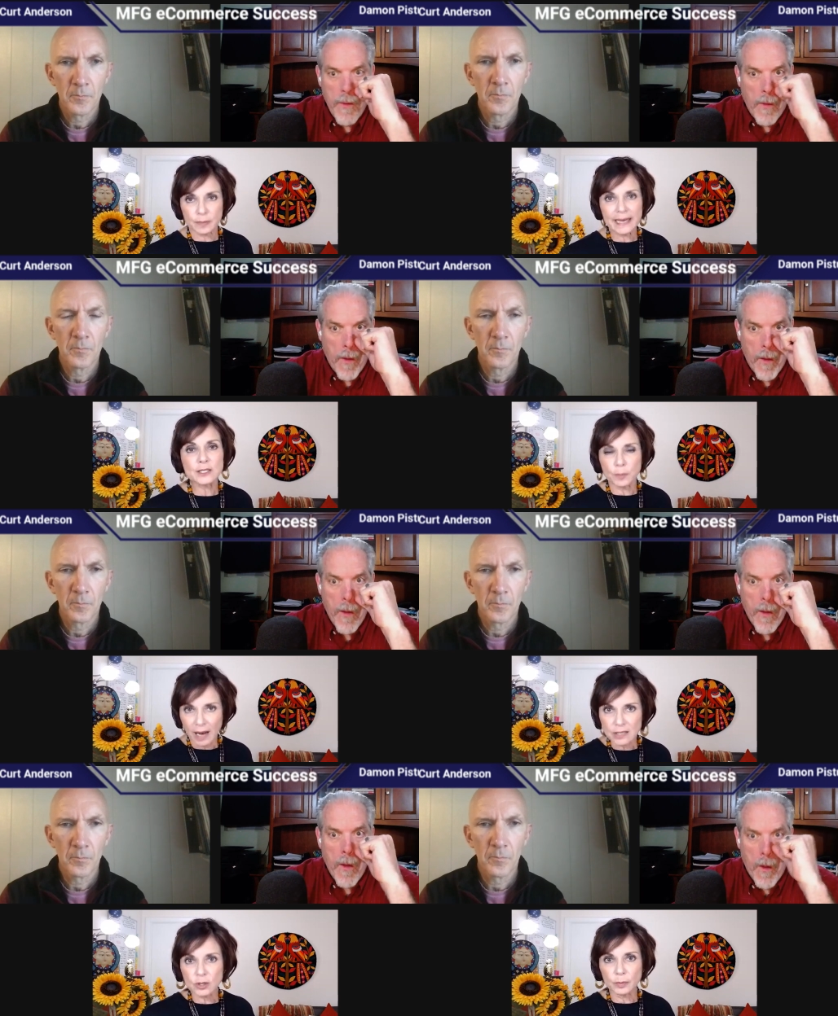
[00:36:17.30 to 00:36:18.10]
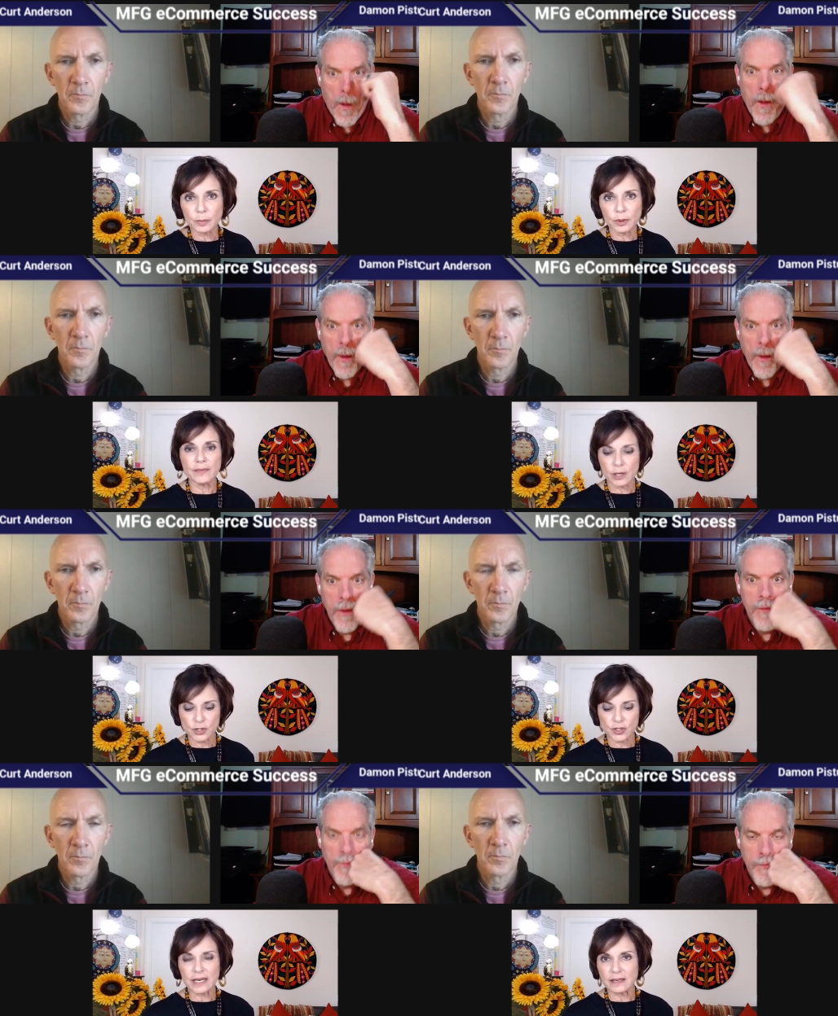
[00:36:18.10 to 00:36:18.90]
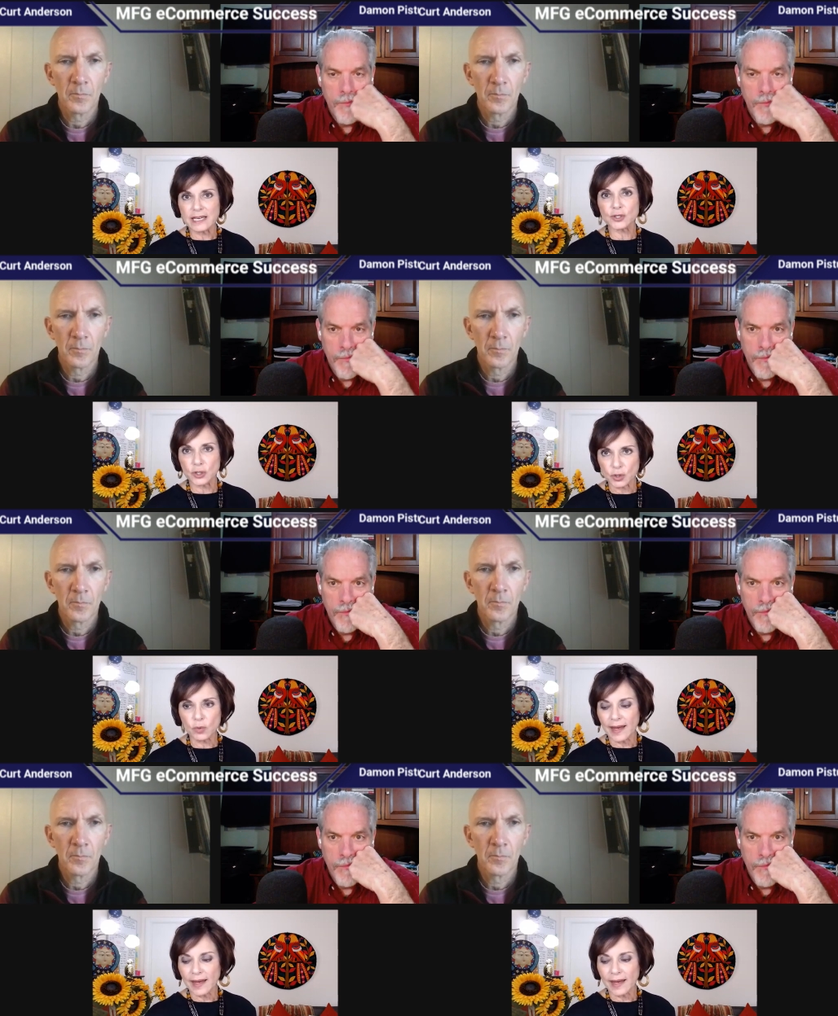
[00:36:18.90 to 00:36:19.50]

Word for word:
Speaker 1: it's possible and there's techniques to do